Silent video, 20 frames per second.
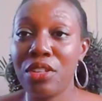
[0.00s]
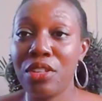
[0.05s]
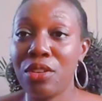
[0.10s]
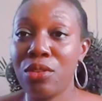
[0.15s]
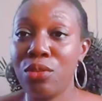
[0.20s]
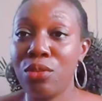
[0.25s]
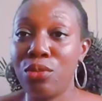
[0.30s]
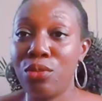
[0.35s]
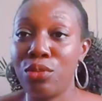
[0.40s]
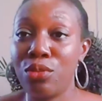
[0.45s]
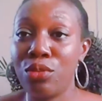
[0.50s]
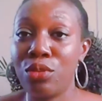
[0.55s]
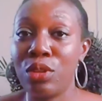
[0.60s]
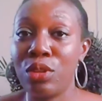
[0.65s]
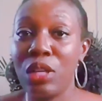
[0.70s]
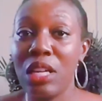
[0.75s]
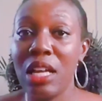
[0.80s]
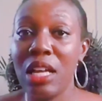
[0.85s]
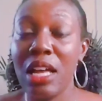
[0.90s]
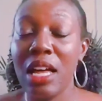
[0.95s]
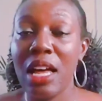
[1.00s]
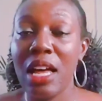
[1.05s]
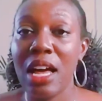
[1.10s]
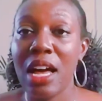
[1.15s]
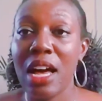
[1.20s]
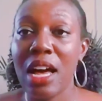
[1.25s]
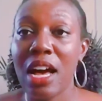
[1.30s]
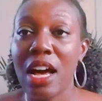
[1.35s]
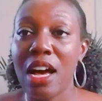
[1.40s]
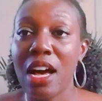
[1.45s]
Cool.
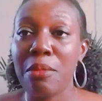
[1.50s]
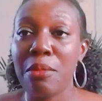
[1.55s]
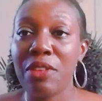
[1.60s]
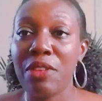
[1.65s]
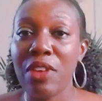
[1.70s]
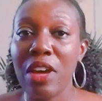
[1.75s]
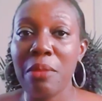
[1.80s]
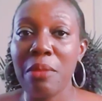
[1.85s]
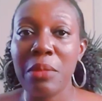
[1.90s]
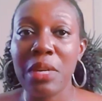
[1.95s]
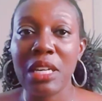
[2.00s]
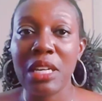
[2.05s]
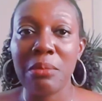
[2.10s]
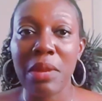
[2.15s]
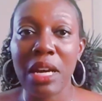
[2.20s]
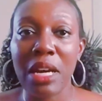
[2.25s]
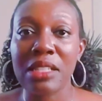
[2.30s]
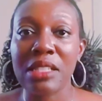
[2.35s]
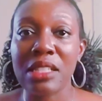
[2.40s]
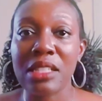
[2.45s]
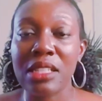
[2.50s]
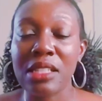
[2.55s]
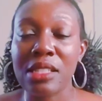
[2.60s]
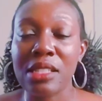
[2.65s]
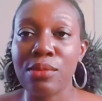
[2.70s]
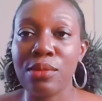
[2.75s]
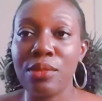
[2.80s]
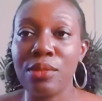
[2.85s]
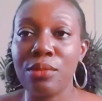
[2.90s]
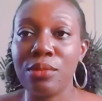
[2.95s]
Um, if I minimize
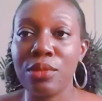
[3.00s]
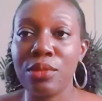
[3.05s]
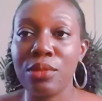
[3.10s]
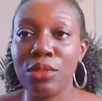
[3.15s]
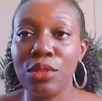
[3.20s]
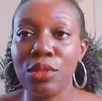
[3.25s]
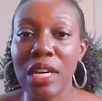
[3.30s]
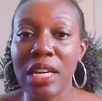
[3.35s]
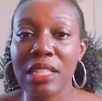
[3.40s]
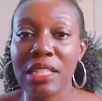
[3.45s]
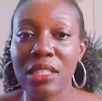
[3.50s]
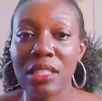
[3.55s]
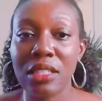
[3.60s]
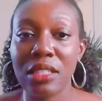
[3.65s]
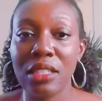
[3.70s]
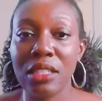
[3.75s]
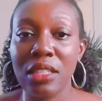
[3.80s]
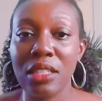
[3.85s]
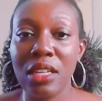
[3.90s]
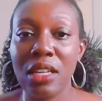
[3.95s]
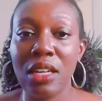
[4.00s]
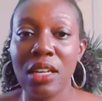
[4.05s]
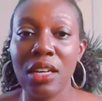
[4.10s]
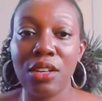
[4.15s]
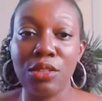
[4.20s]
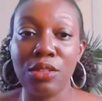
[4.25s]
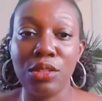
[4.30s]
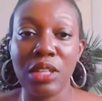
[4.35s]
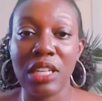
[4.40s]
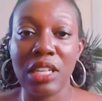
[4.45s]
this, you guys, oh,
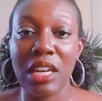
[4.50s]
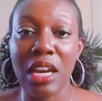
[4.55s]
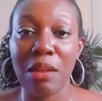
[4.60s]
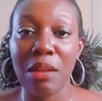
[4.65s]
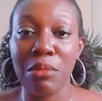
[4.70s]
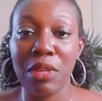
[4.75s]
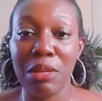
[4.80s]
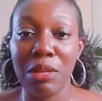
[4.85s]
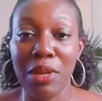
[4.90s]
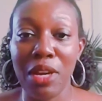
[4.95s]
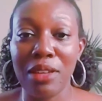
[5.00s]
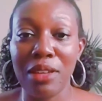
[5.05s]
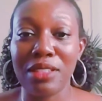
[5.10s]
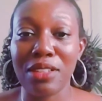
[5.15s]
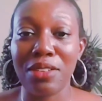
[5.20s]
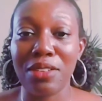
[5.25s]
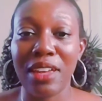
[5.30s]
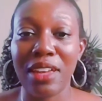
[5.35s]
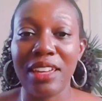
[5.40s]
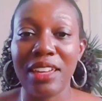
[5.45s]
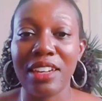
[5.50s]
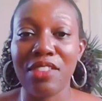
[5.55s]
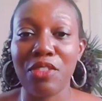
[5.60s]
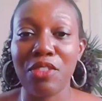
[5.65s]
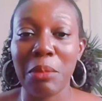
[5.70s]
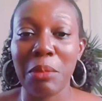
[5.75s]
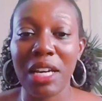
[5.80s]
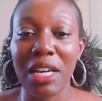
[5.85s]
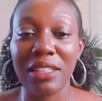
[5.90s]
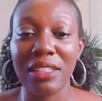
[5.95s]
you cannot minimize. Okay, never
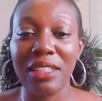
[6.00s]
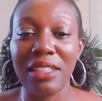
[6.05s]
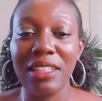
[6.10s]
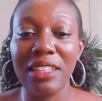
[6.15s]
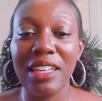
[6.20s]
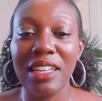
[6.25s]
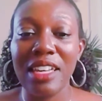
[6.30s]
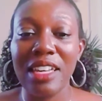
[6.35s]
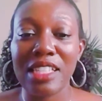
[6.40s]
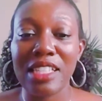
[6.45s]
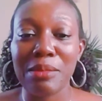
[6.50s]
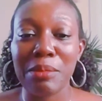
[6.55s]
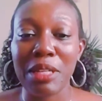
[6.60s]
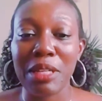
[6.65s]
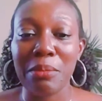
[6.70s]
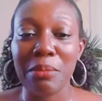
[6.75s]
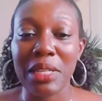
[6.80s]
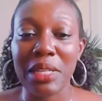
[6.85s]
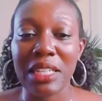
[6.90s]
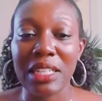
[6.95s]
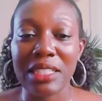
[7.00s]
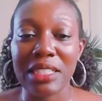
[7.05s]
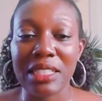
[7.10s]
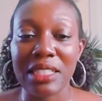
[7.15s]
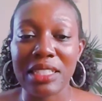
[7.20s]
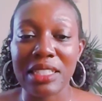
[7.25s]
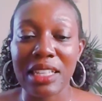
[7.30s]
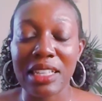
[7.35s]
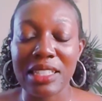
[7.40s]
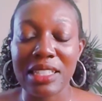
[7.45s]
mind. It's been a minute
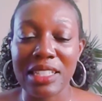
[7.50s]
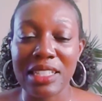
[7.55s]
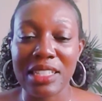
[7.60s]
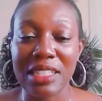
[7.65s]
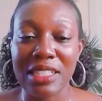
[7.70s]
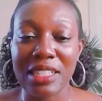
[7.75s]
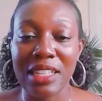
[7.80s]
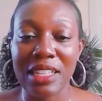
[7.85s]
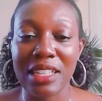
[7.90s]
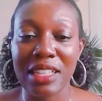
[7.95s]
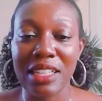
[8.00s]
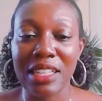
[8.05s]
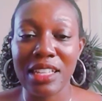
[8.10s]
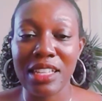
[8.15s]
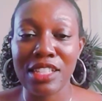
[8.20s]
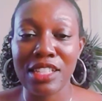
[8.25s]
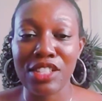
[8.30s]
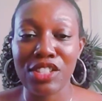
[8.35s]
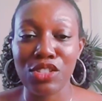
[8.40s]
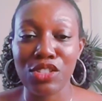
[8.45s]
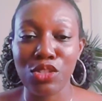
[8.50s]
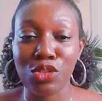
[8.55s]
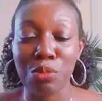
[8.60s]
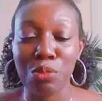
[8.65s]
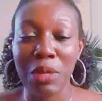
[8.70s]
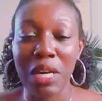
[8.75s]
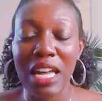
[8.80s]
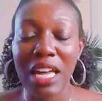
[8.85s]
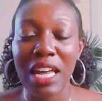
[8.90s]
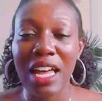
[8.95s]
since I did a
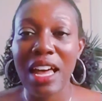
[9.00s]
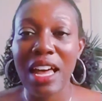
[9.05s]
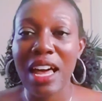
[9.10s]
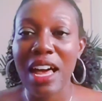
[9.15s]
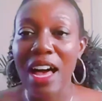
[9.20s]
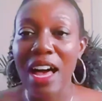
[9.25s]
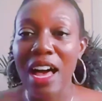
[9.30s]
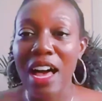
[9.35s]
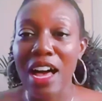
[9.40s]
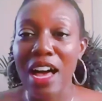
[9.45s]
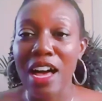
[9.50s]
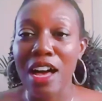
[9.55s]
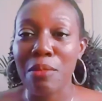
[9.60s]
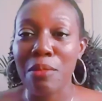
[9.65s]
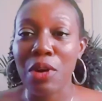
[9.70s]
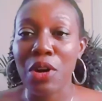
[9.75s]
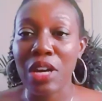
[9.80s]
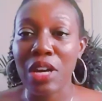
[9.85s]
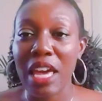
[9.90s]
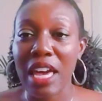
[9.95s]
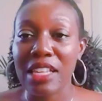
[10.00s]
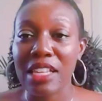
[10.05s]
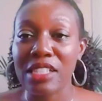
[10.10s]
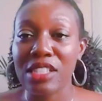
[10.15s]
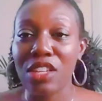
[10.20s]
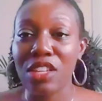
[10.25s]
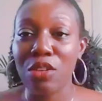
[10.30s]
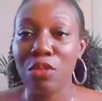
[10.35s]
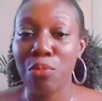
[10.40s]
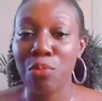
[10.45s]
Zoom. Um, okay,
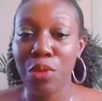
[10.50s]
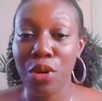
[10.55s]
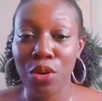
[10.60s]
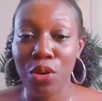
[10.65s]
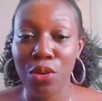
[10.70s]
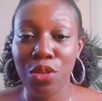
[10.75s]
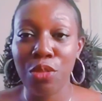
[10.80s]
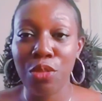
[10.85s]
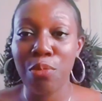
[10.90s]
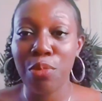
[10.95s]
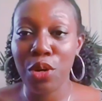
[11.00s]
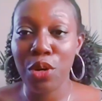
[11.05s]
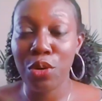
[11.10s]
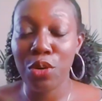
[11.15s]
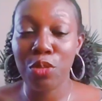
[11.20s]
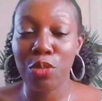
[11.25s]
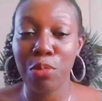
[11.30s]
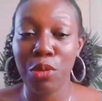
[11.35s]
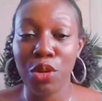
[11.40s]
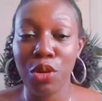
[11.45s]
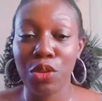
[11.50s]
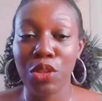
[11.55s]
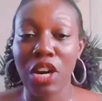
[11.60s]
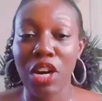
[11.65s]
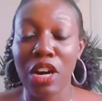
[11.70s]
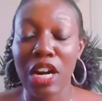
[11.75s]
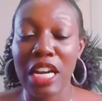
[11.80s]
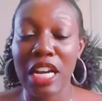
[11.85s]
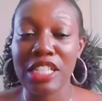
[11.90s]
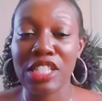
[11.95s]
so both, both, both. All
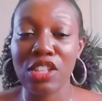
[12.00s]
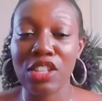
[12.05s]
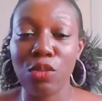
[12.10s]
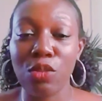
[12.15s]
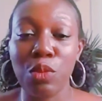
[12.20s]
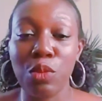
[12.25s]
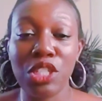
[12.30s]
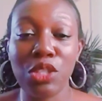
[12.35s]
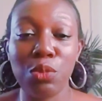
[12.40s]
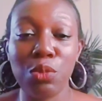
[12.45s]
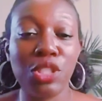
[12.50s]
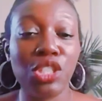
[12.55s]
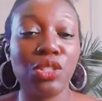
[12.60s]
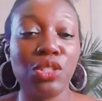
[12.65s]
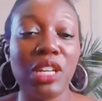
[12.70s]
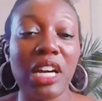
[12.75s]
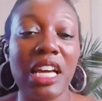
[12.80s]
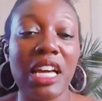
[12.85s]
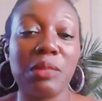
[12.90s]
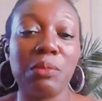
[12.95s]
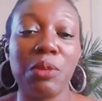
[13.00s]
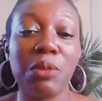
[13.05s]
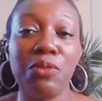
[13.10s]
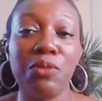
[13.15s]
right. So which would you guys prefer?